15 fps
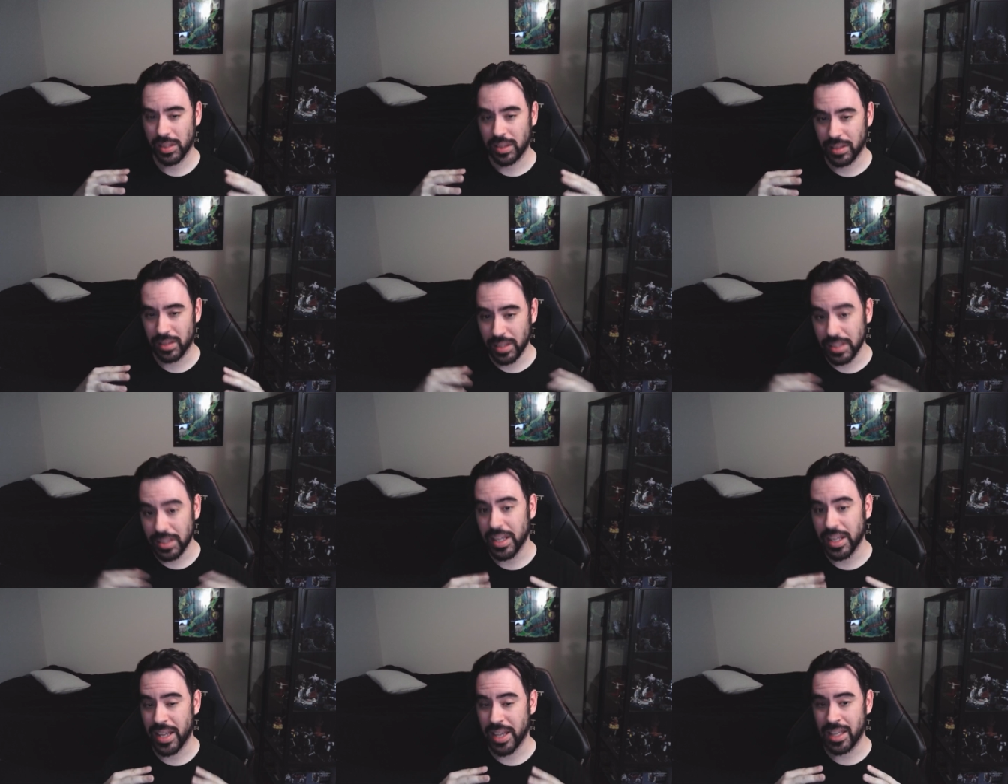the
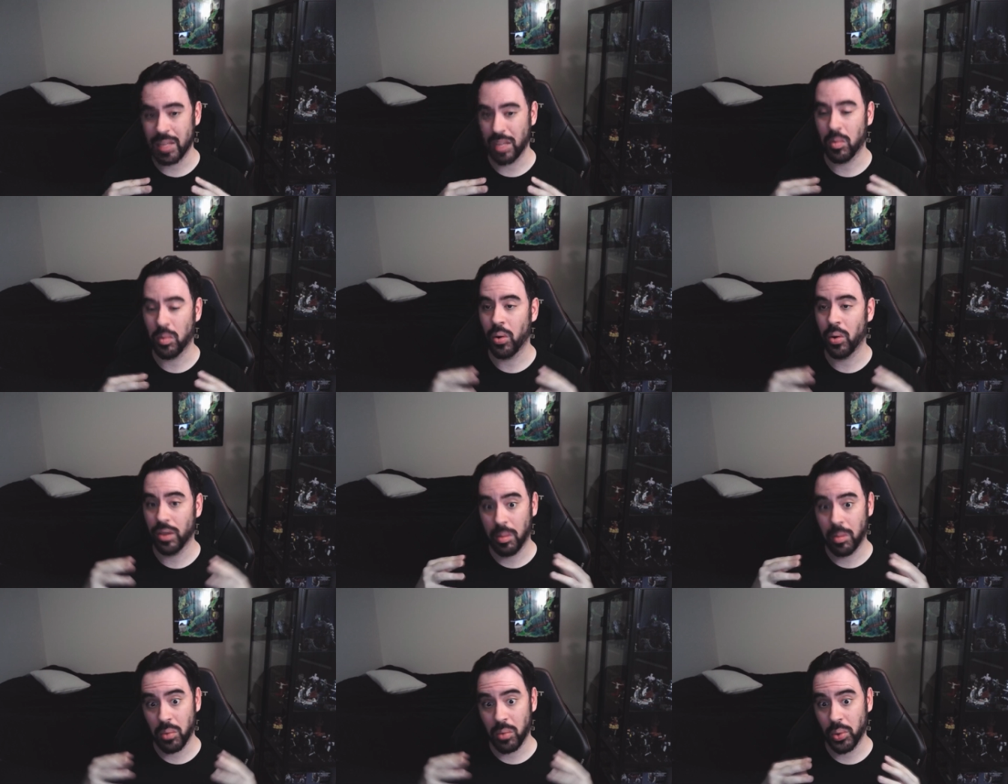game or the
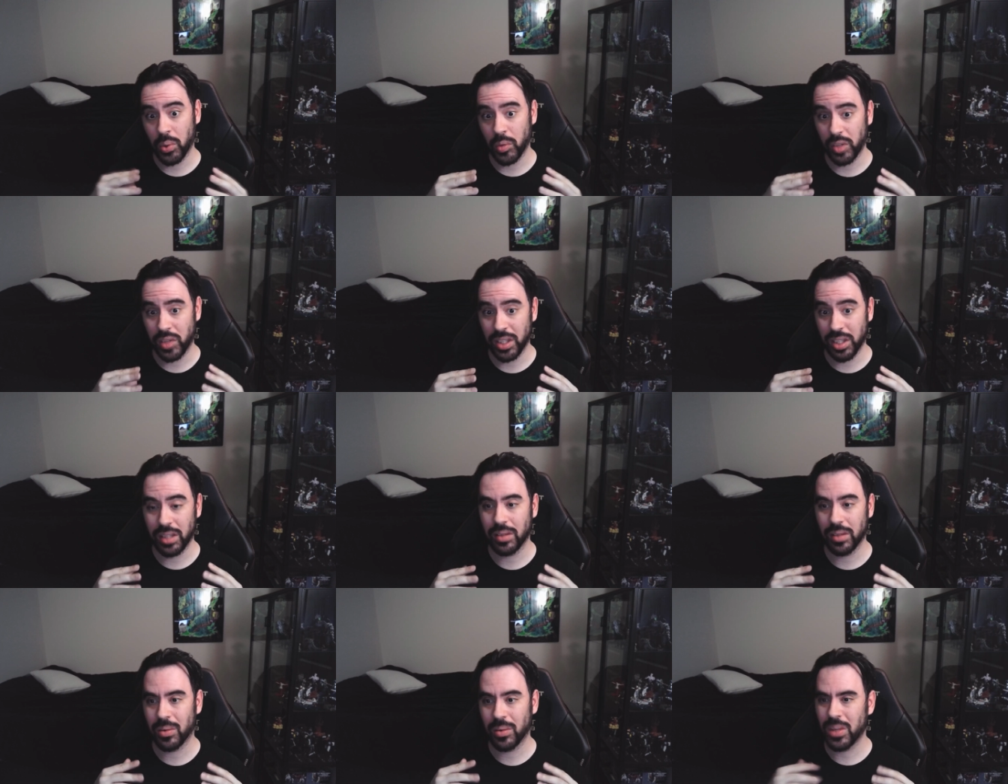
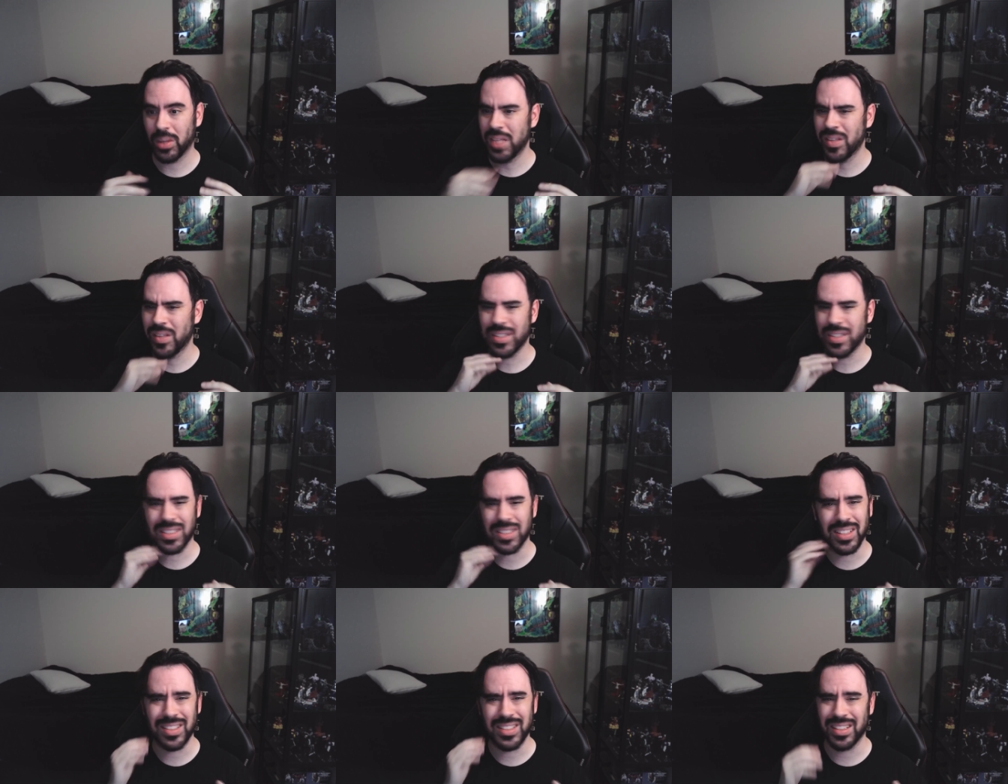movie or even just
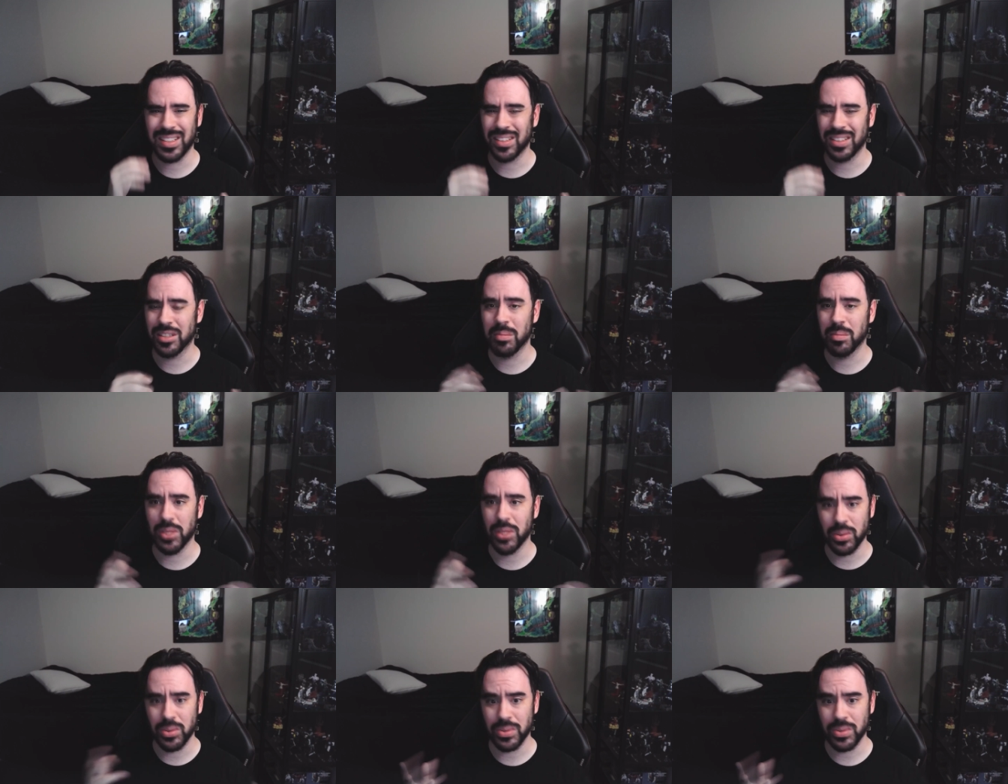listening to
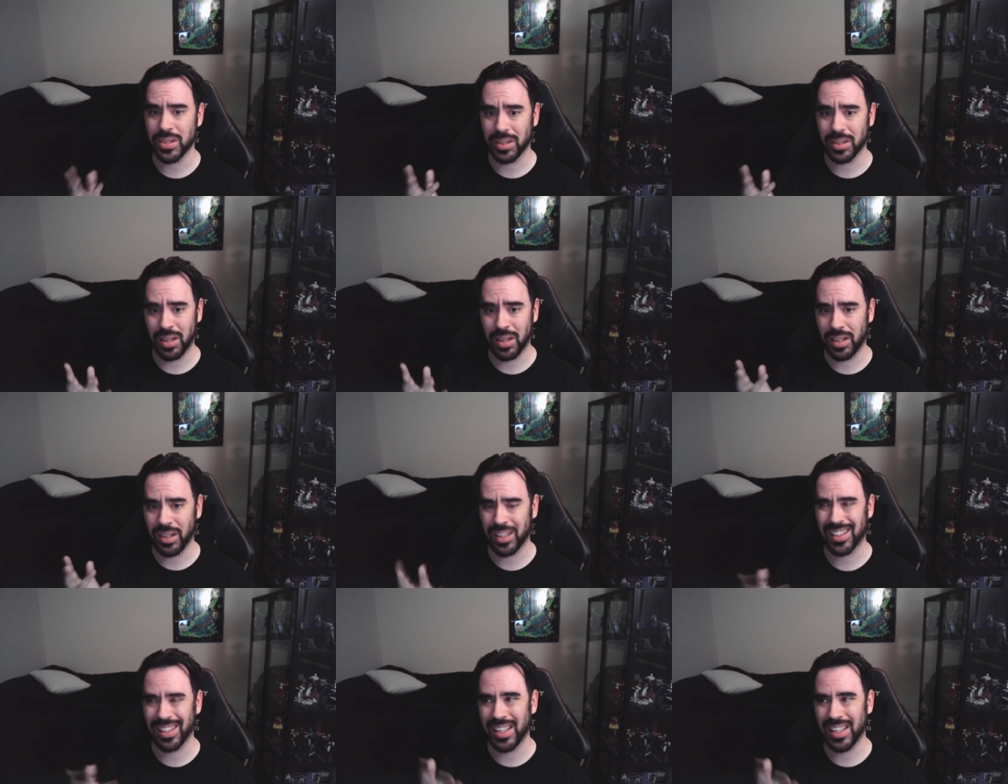music on
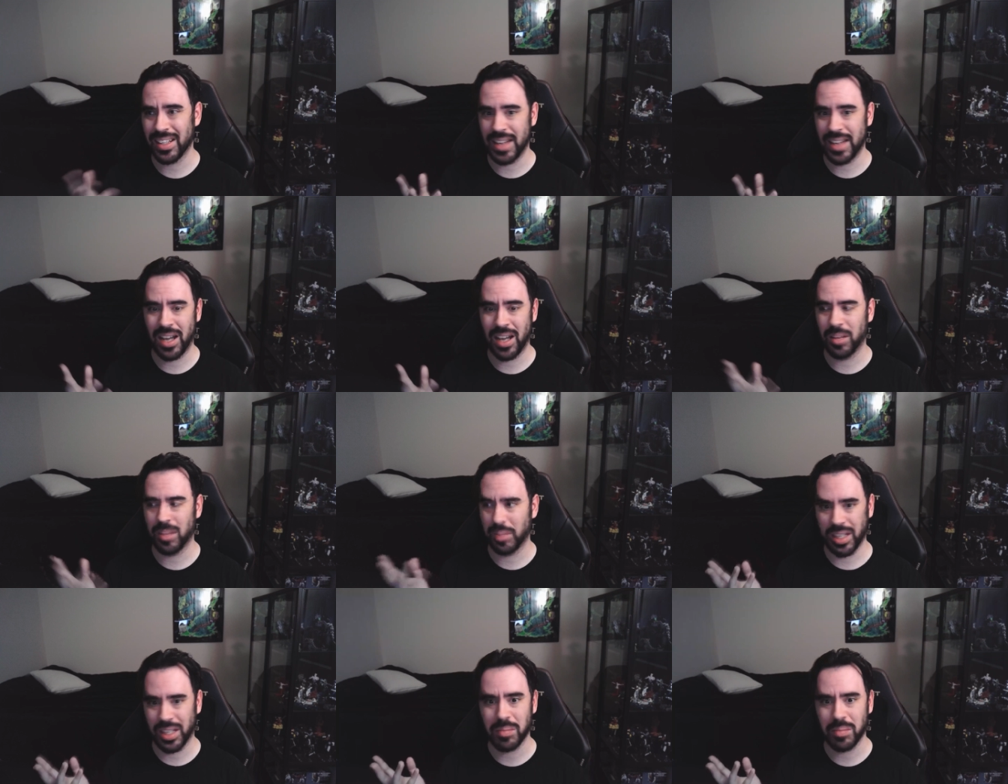like laying down and
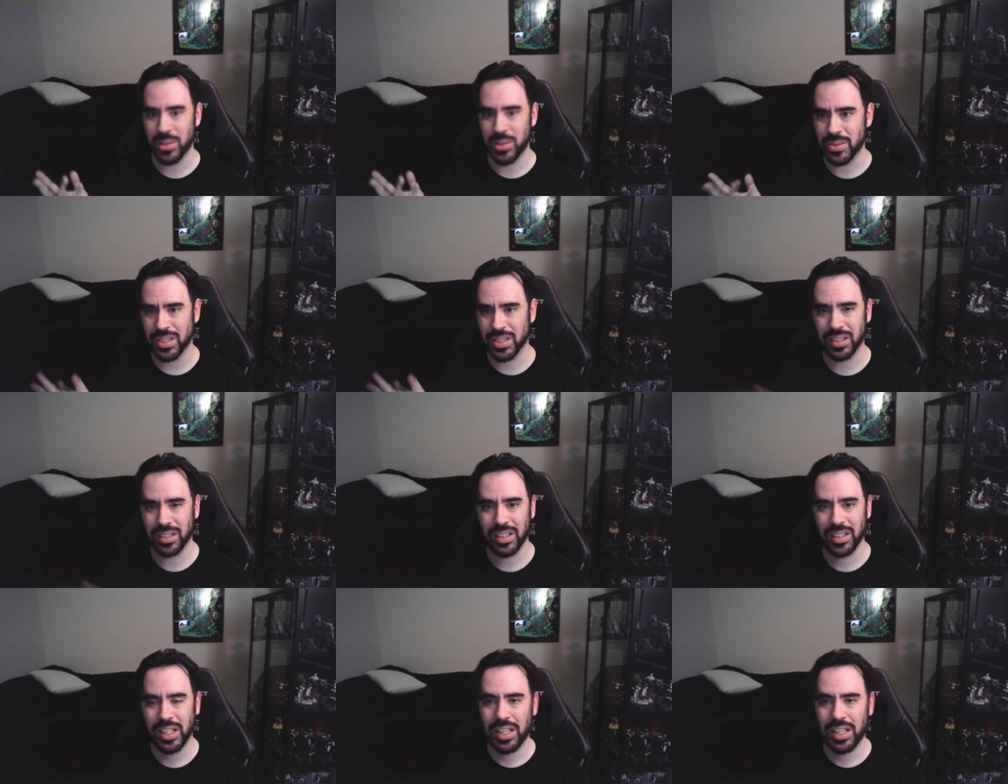playing music